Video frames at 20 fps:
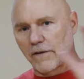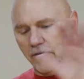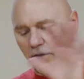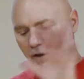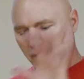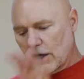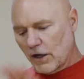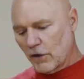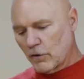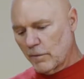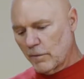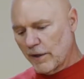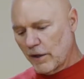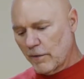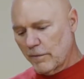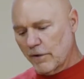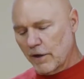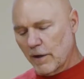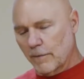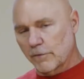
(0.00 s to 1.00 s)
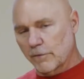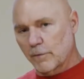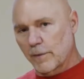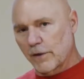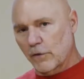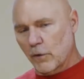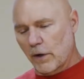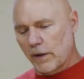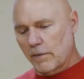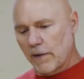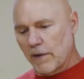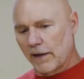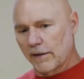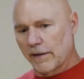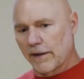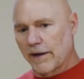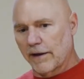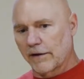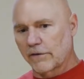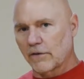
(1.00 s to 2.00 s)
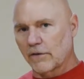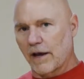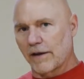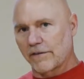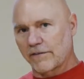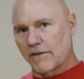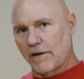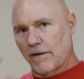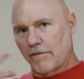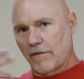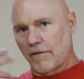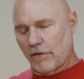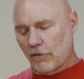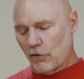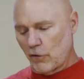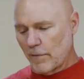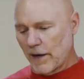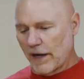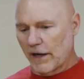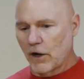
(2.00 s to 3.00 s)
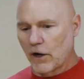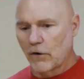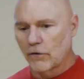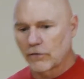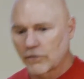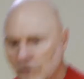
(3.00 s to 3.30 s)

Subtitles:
the kettlebell comes between my legs, I sniff in through my nose.